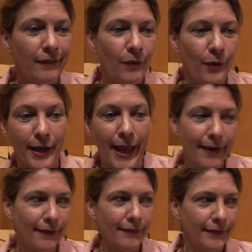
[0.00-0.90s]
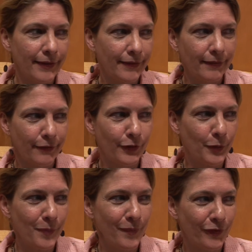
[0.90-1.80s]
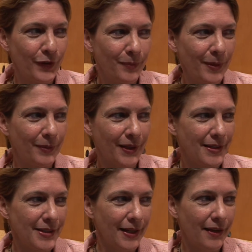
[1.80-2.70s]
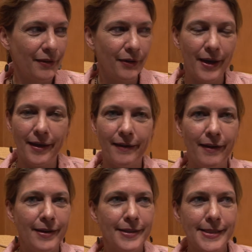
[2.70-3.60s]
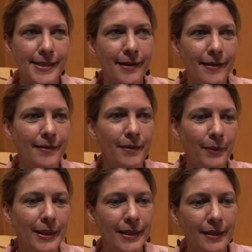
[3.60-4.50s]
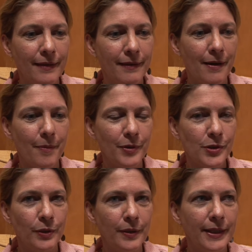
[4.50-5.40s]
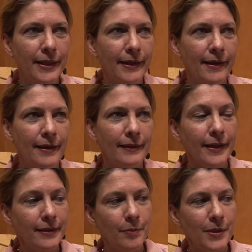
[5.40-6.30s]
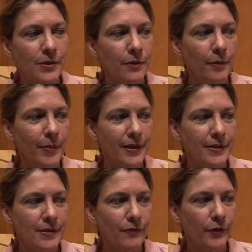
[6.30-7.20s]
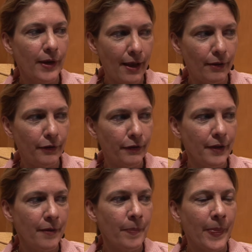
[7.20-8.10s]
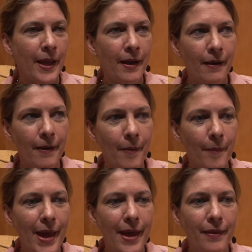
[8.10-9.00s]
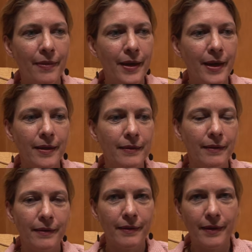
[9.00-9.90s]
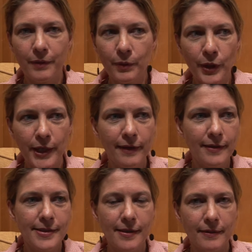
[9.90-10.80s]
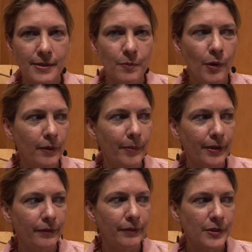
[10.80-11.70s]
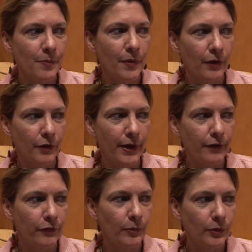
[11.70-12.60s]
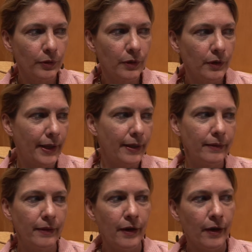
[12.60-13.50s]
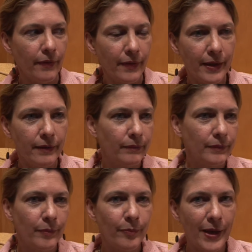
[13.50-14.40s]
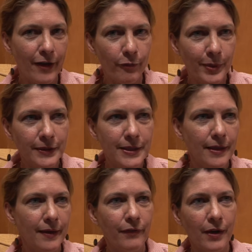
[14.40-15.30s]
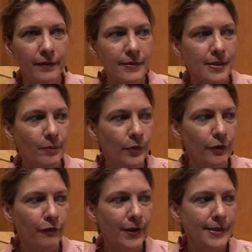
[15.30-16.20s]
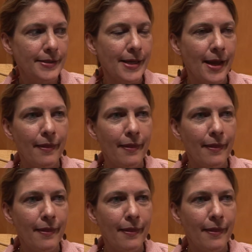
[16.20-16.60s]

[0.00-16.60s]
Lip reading: organically, a few people got together and decided that we needed an opportunity like the Peace Corps, but it's for health. And they got organized, got a small grant from Google, and then have built it, have gotten some more funds.